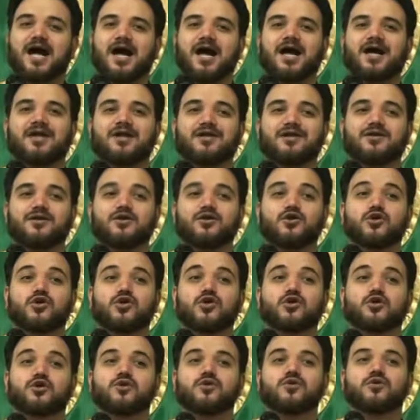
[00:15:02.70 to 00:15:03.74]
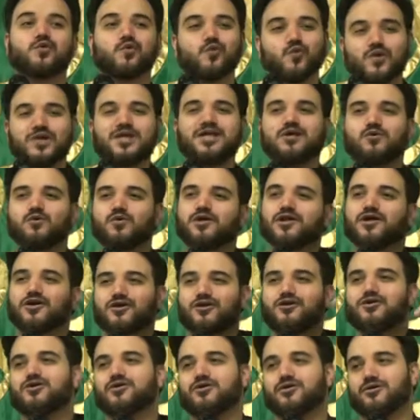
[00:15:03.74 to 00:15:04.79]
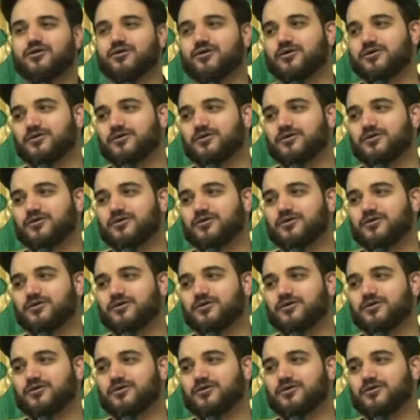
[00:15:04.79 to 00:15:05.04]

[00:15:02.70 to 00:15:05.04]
on when it will occur.